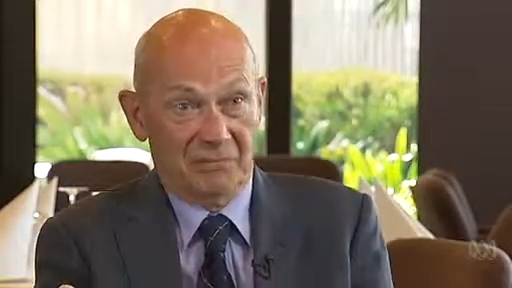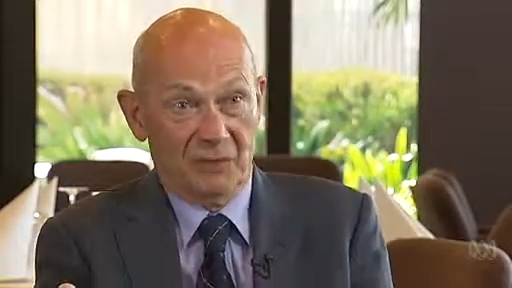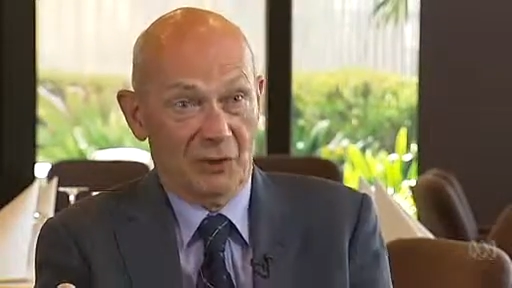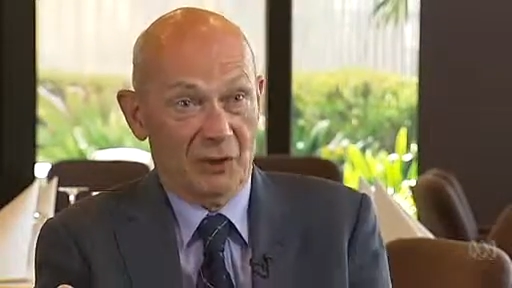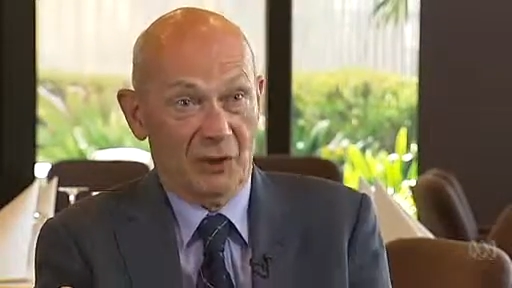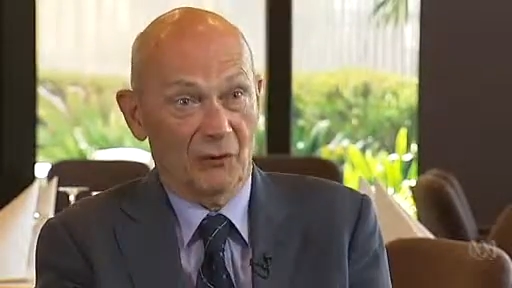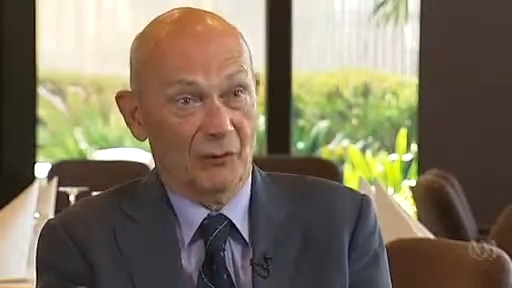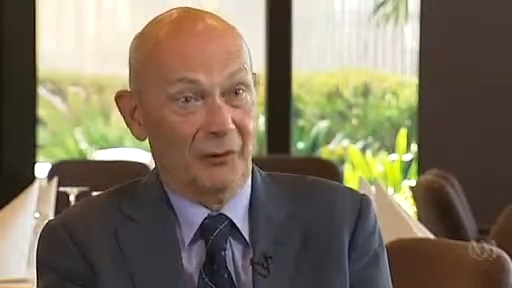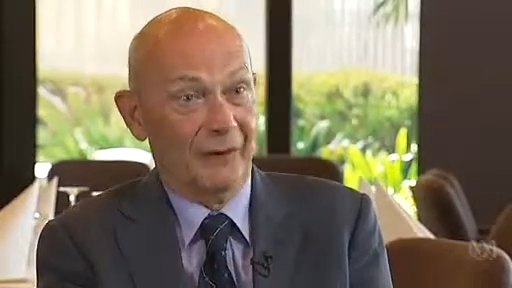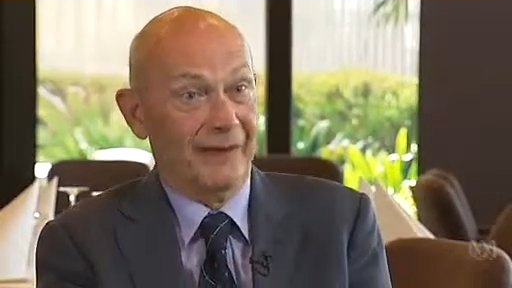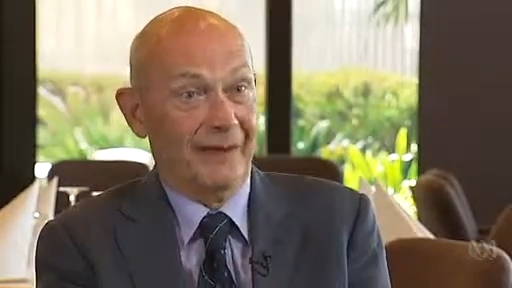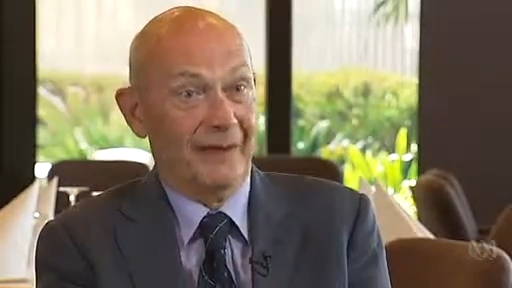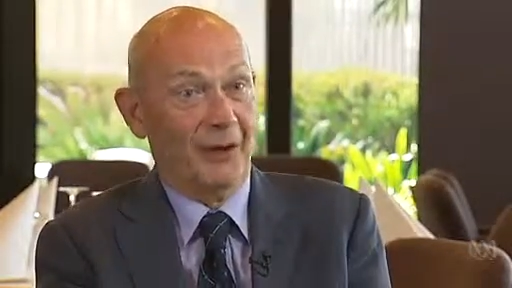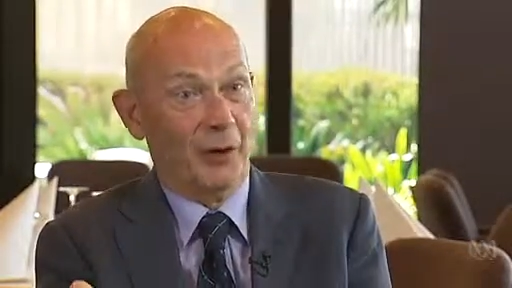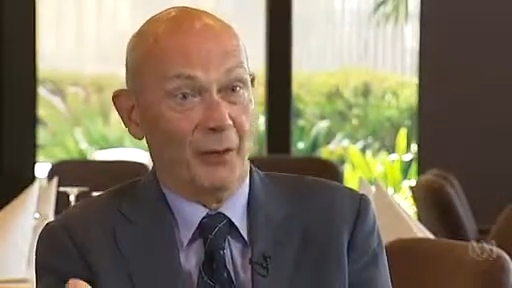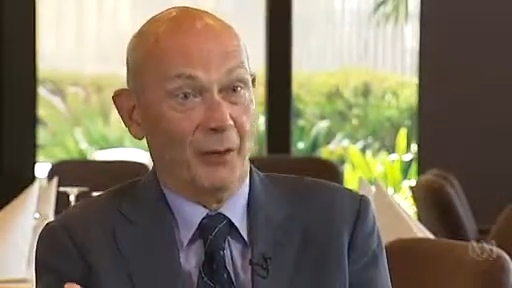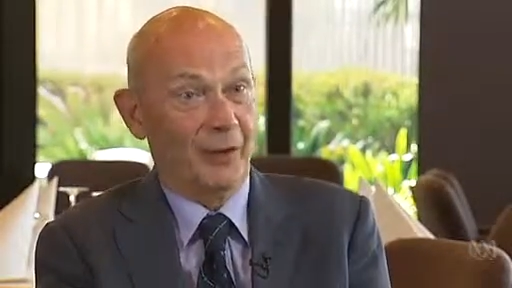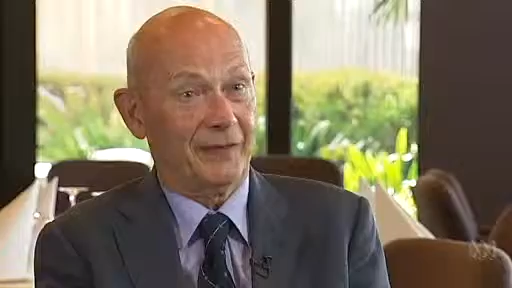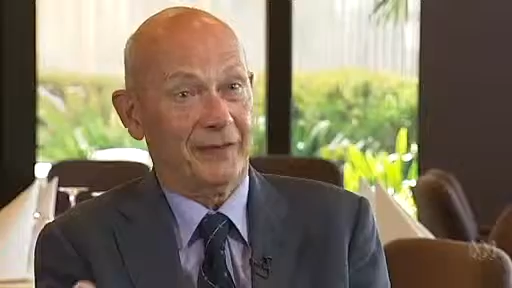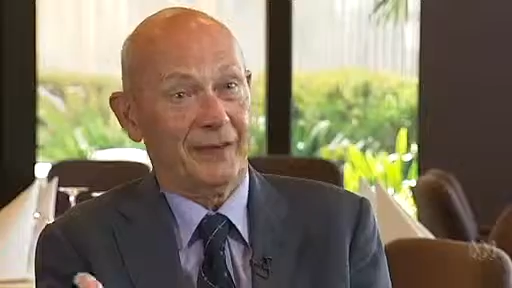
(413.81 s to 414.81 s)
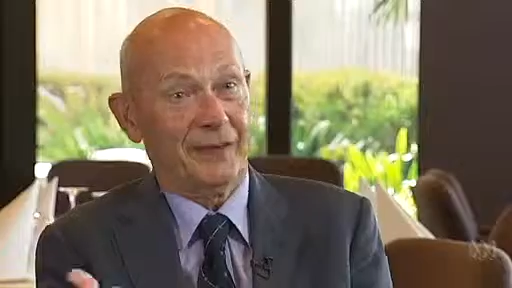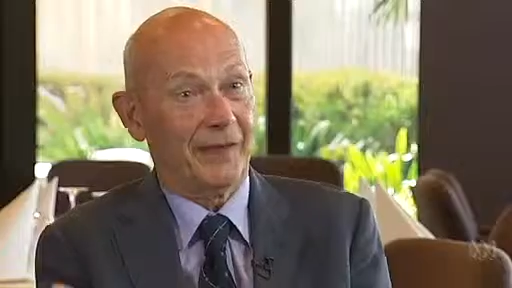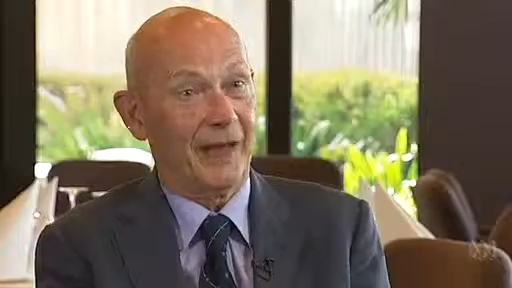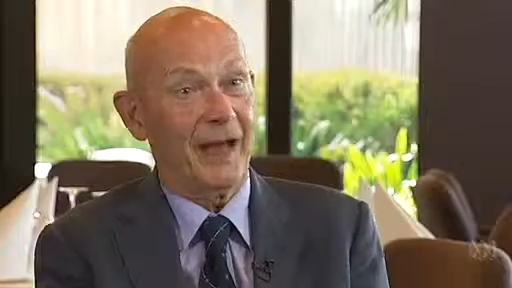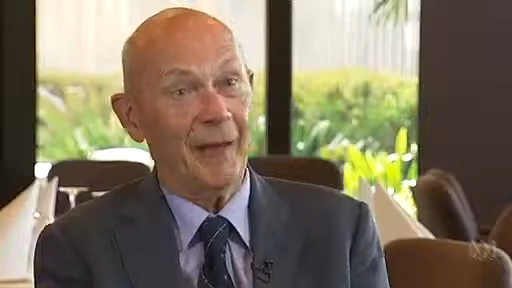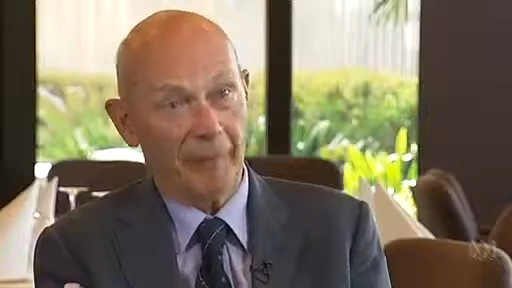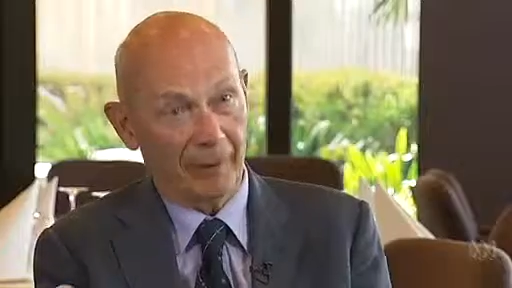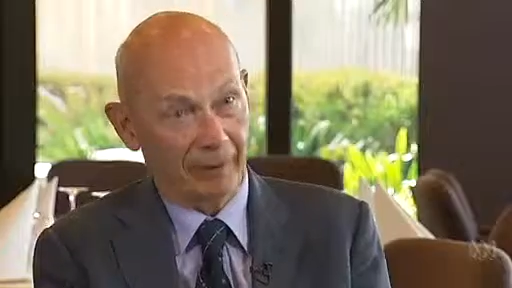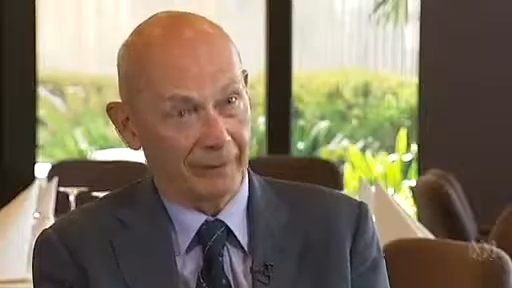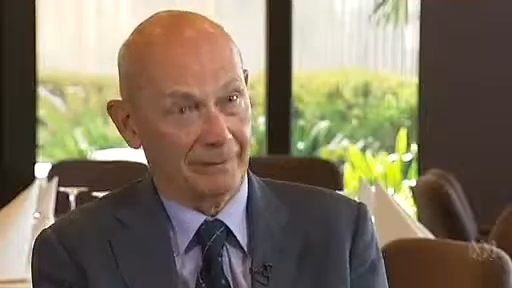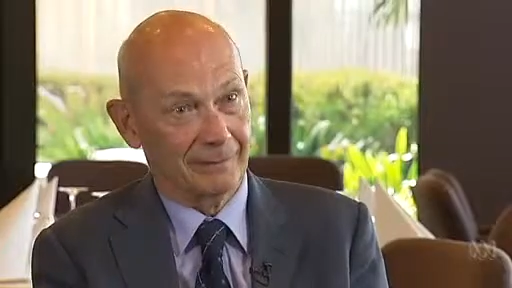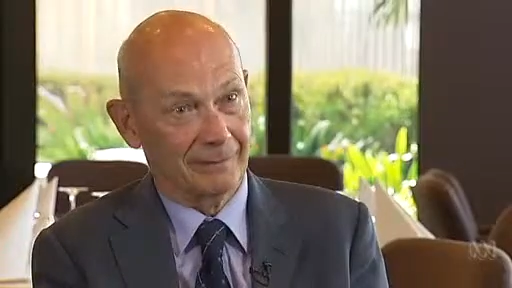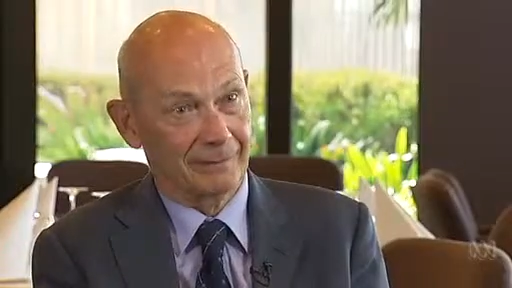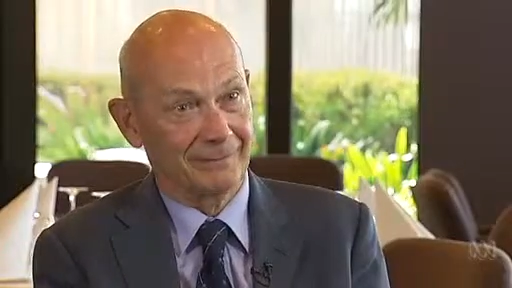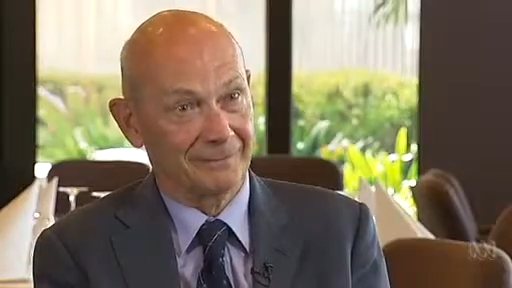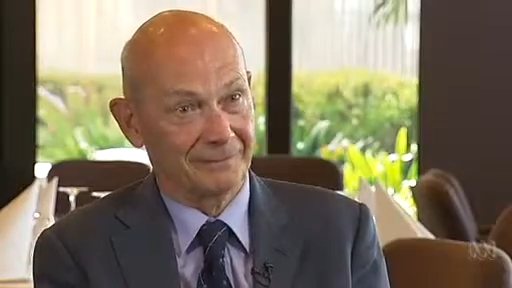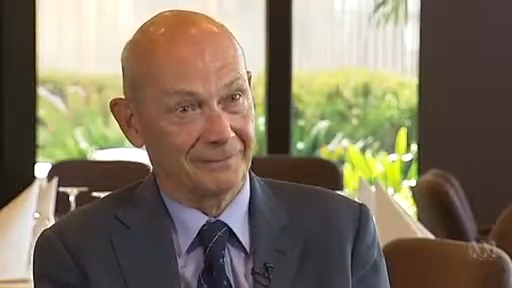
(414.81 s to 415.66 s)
you don't really know what's going to happen.